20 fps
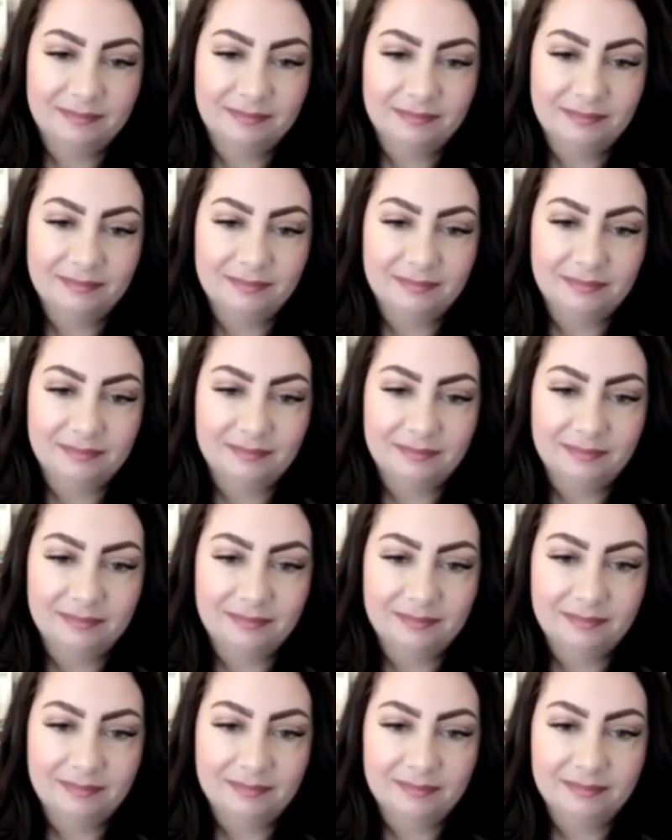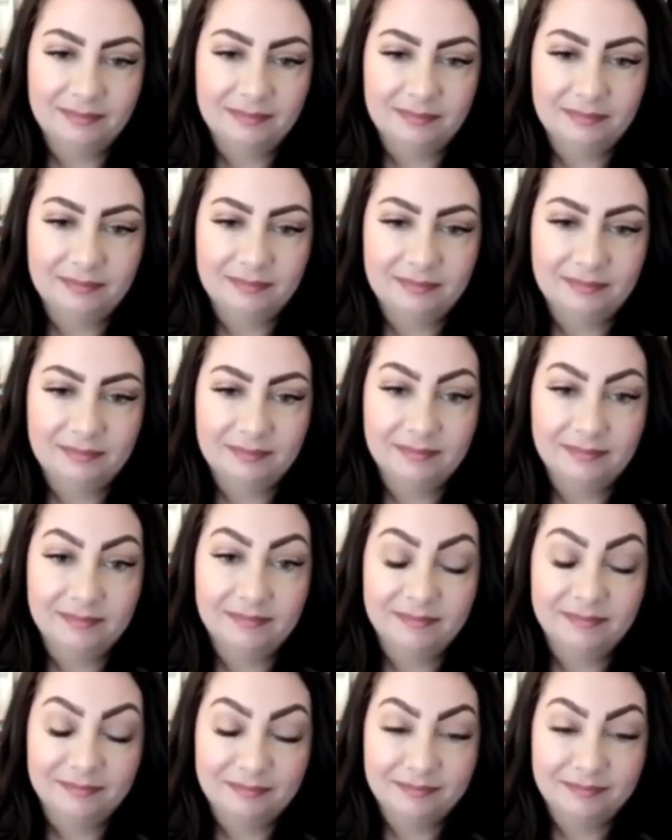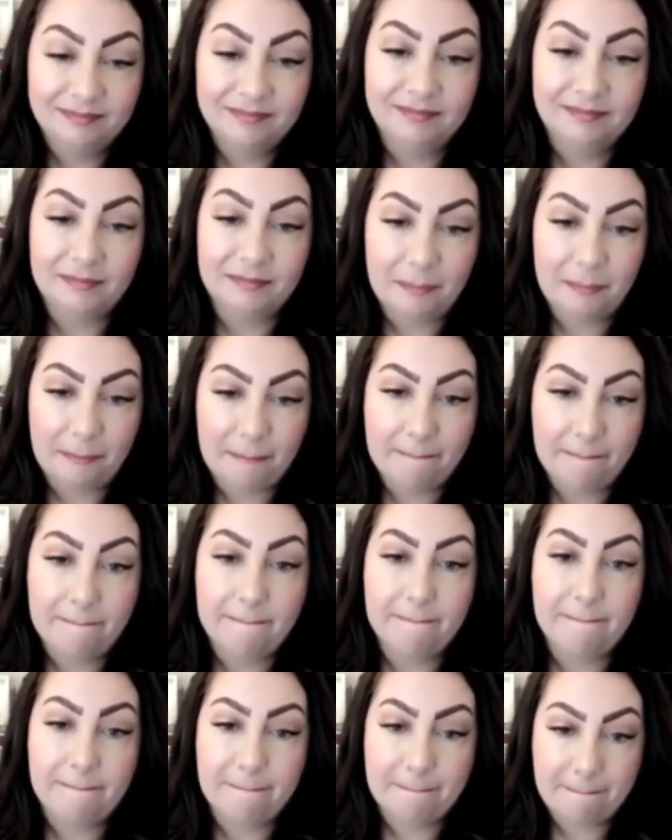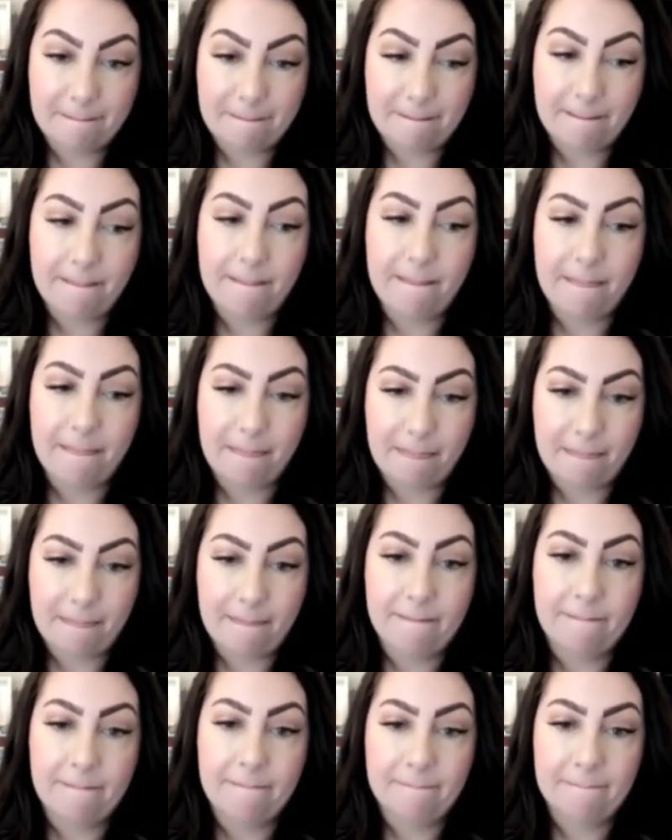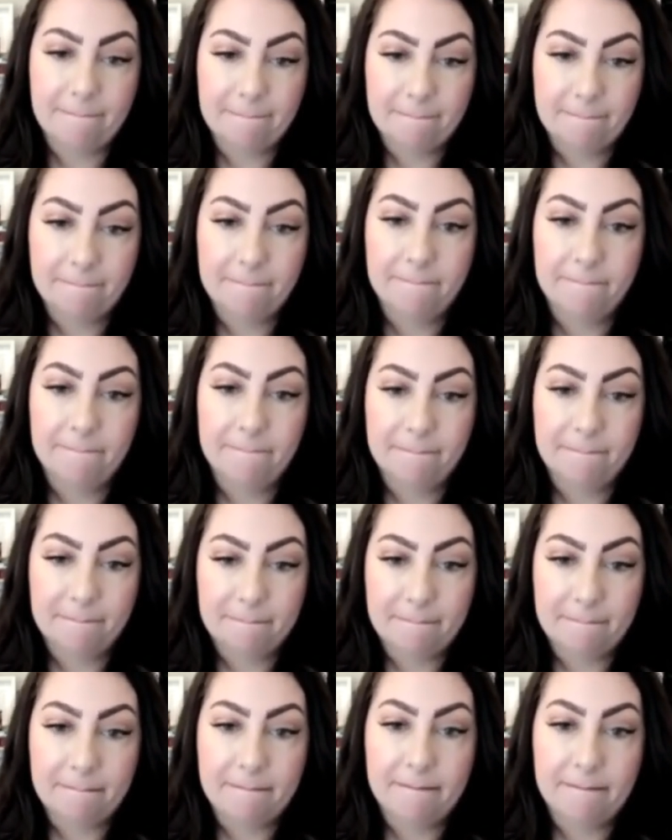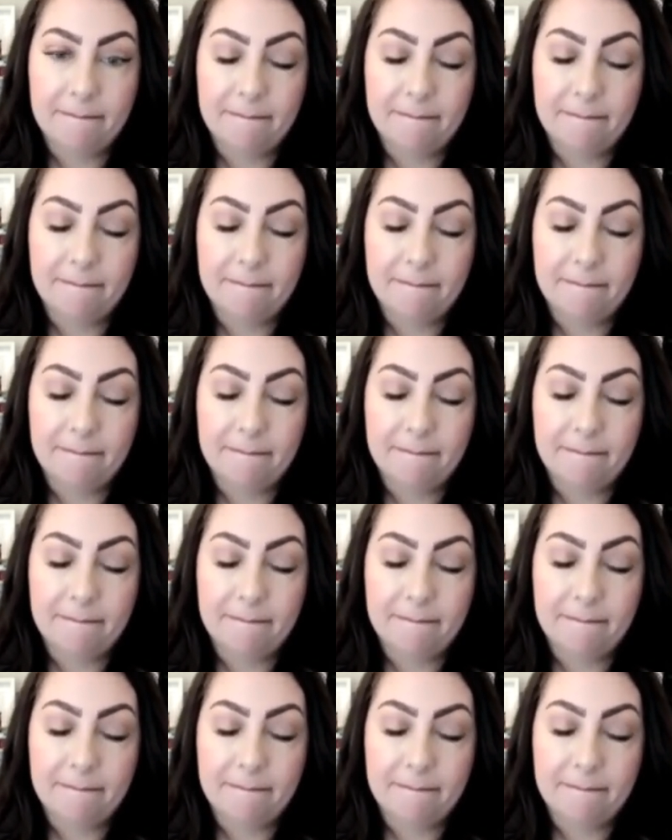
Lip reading: (not speaking)